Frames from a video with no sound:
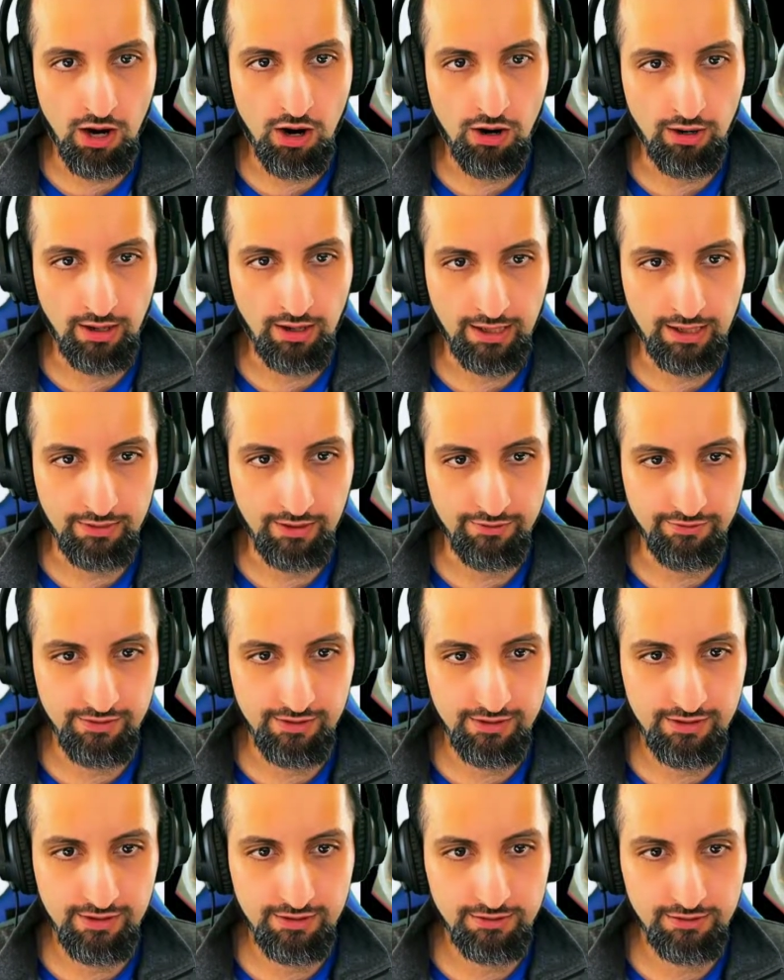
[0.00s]
art like this.
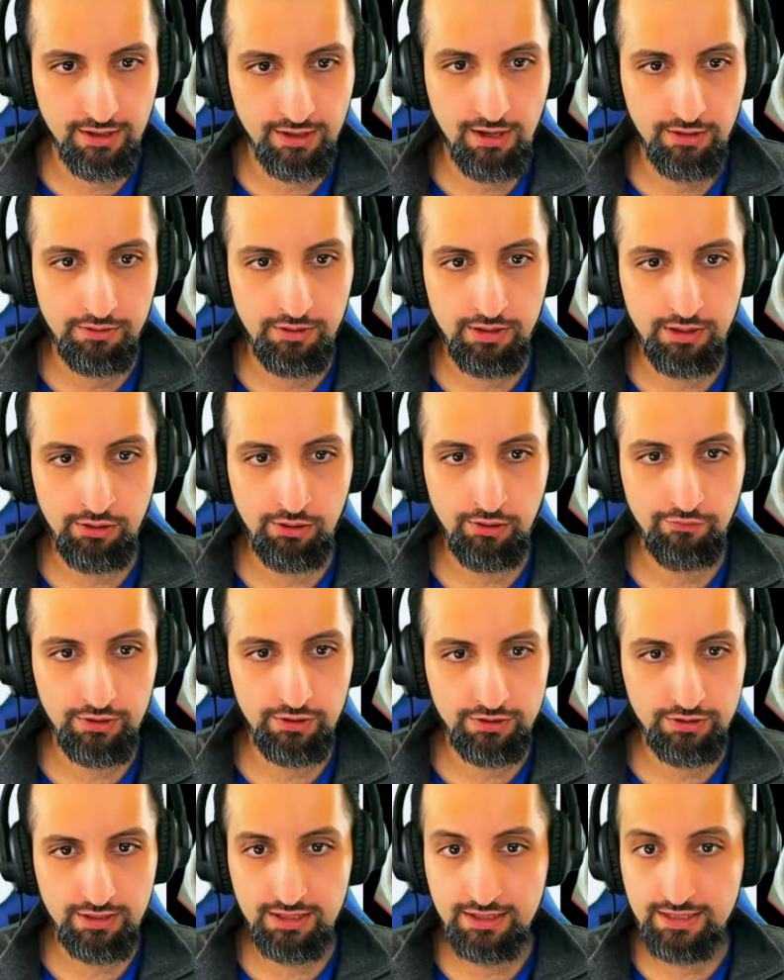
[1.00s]
This is The
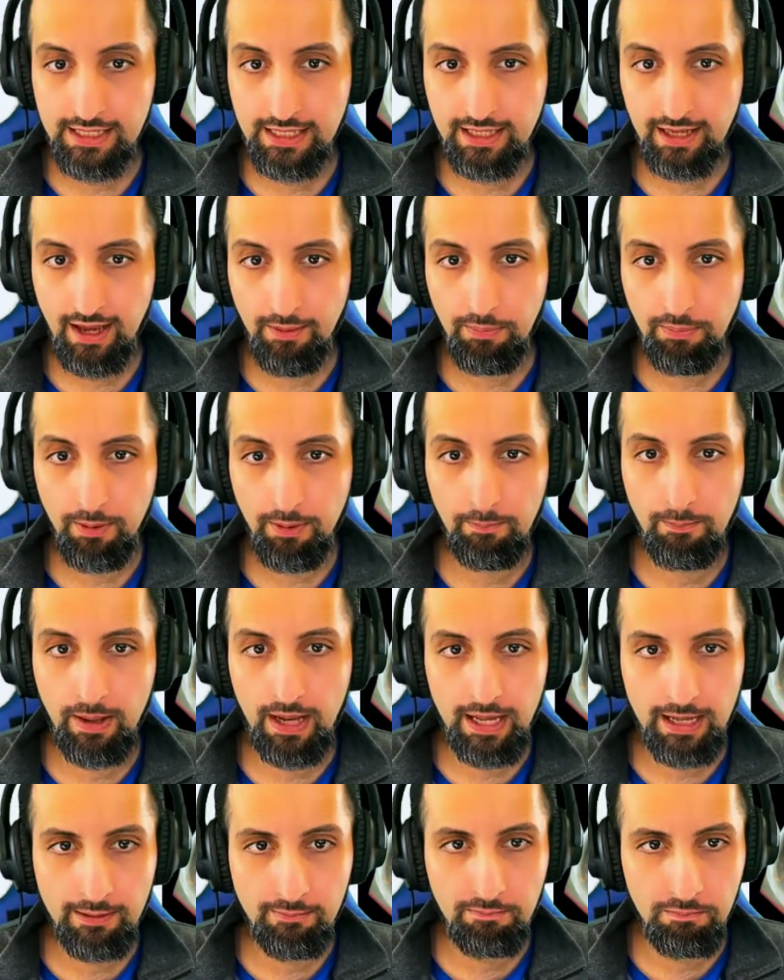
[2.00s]
Universe in a Teacup
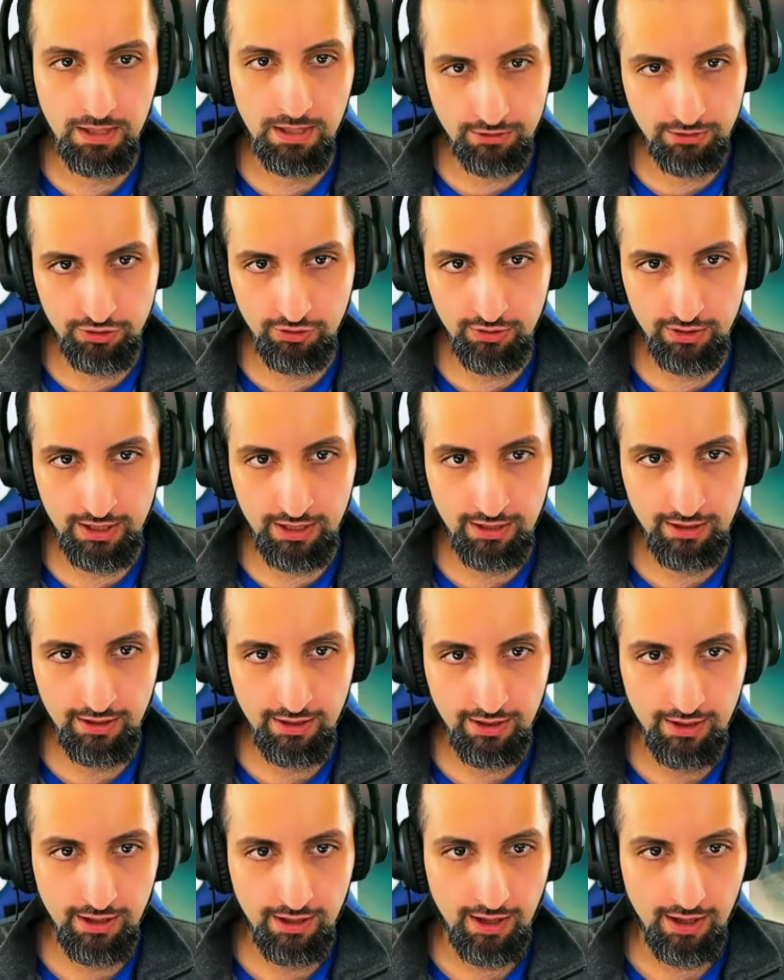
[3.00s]
by Midjourney,
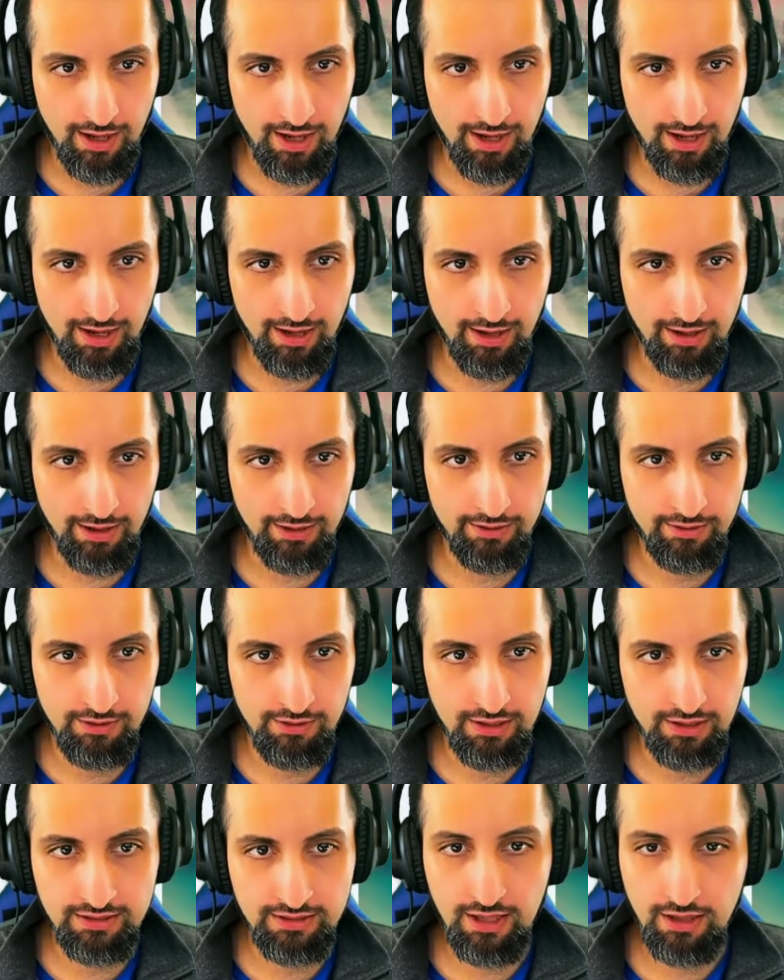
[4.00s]
and
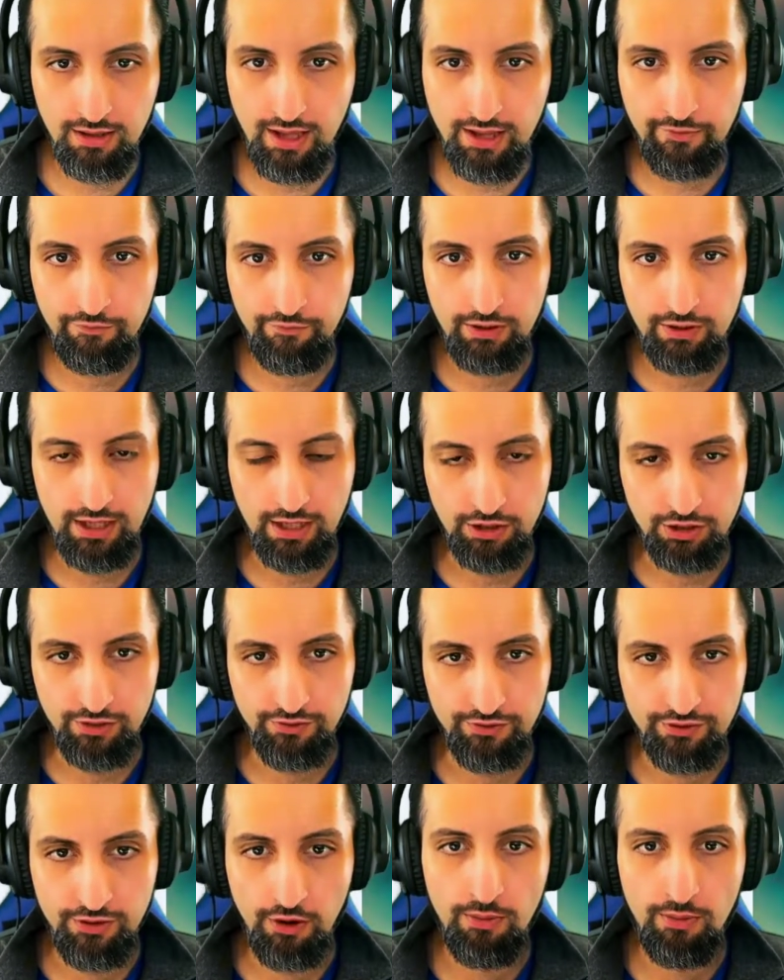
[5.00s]
you can see a lot of
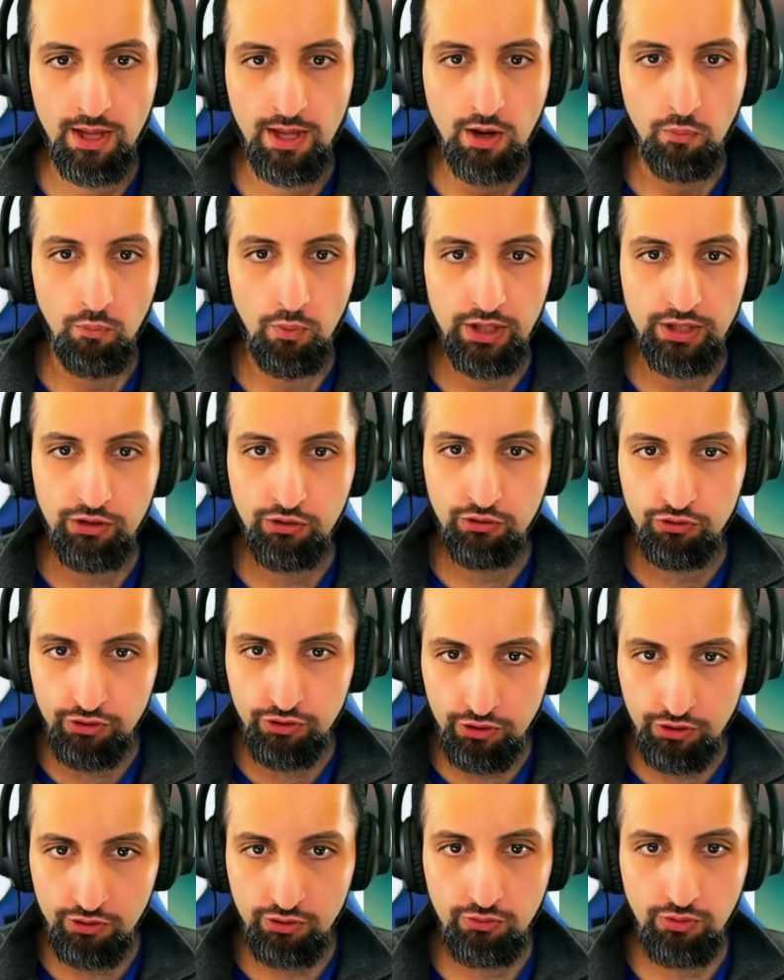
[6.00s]
variation. So when you
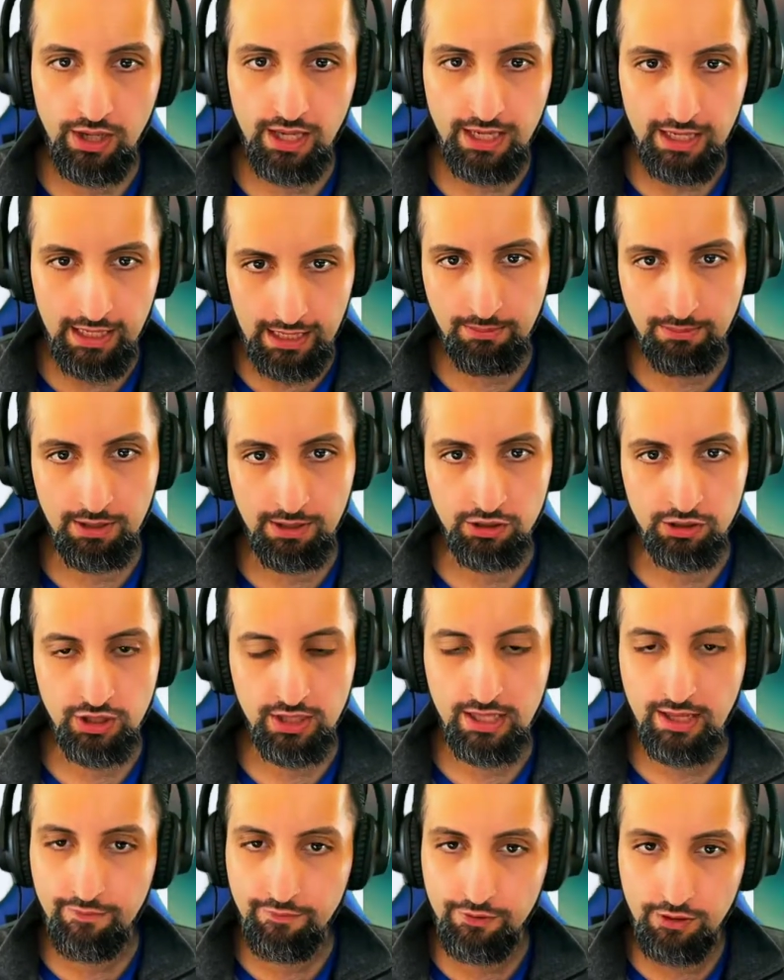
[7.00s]
do an image,
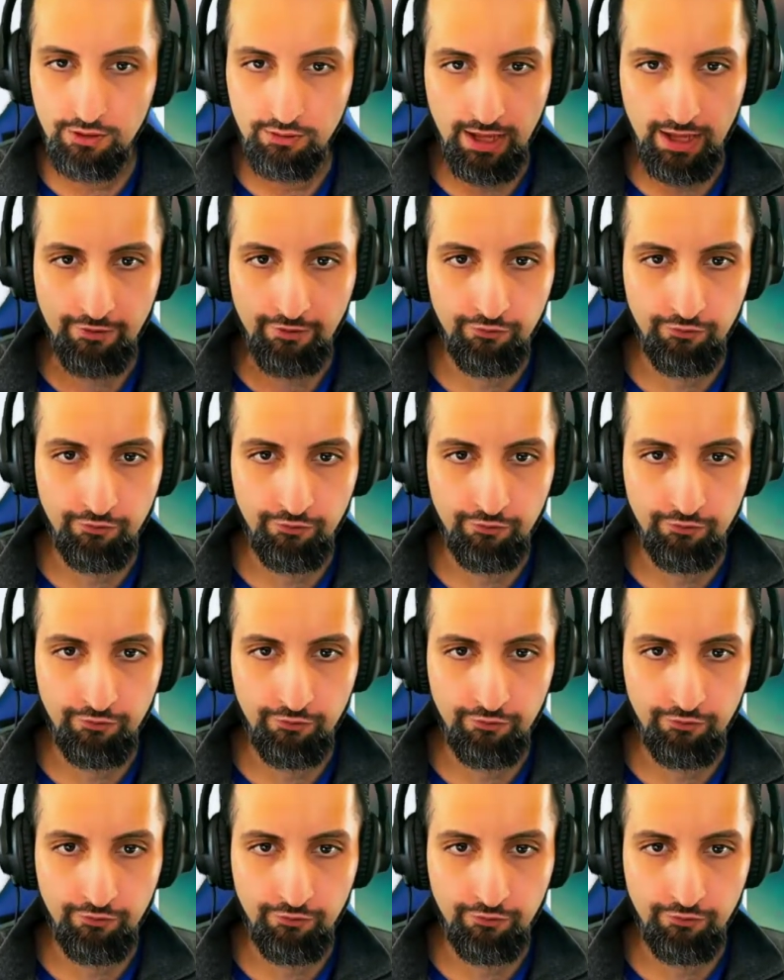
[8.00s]
it gives you like